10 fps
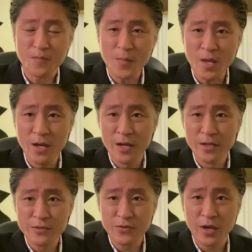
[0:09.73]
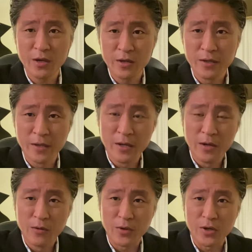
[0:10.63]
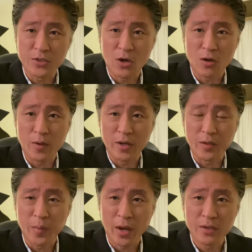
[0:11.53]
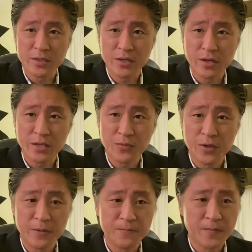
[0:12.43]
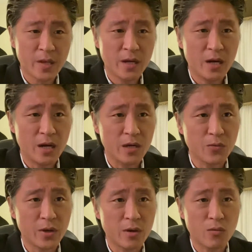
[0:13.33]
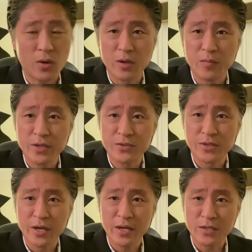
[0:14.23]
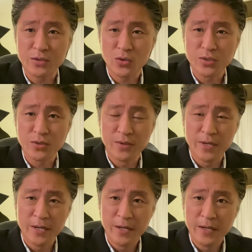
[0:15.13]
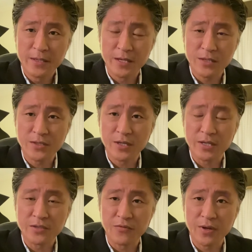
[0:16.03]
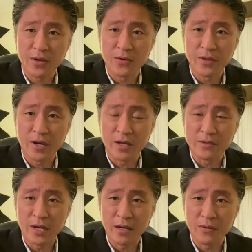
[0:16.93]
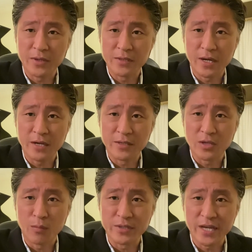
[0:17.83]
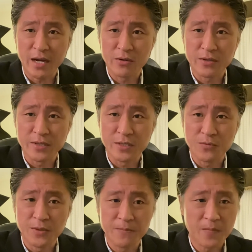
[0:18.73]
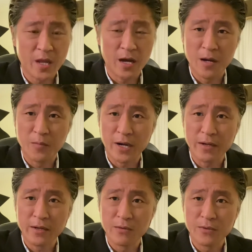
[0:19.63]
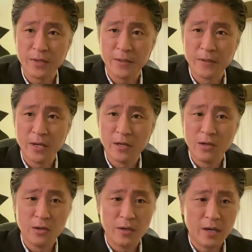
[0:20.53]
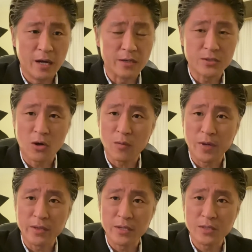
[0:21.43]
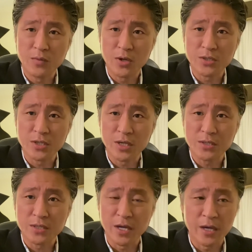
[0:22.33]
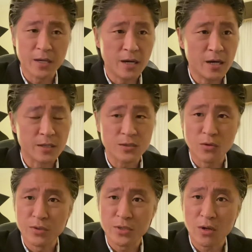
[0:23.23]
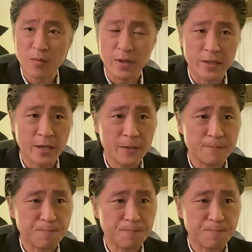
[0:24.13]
And today, we're going to talk about the Palantir as well. It went up quite a bit today. I told you yesterday's video that I went double down on this one, but I didn't really talk about this much yesterday. So we'll talk about that.